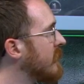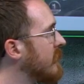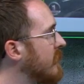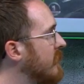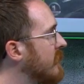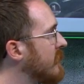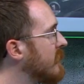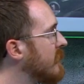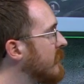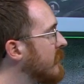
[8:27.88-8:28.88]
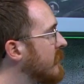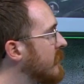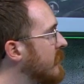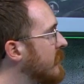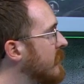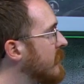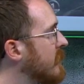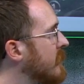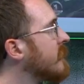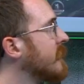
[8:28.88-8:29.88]

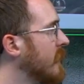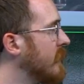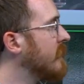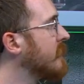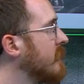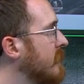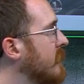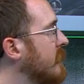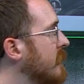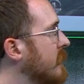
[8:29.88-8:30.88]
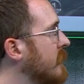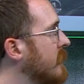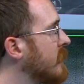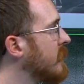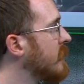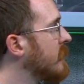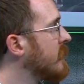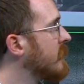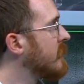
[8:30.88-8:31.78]
(not speaking)